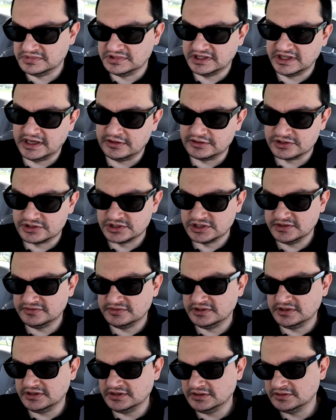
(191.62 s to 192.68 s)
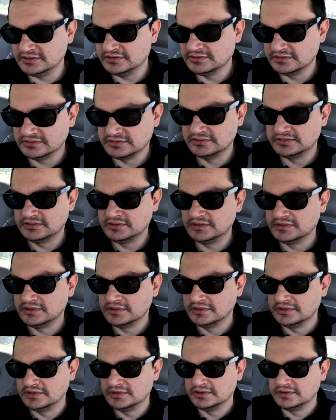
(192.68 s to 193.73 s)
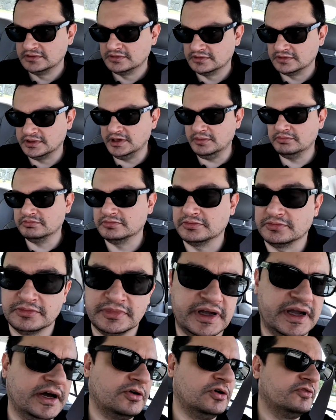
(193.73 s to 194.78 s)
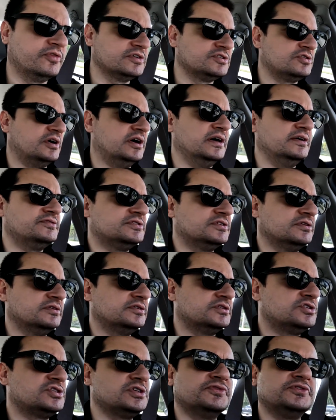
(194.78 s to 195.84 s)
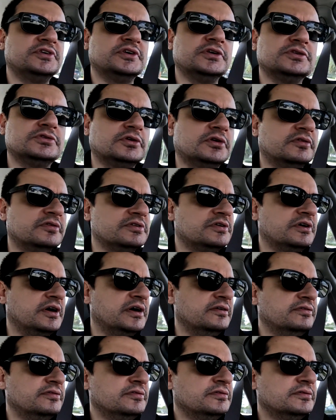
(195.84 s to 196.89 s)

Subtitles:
Downshifted. Yep, we got overdrive, so it's shifting into overdrive.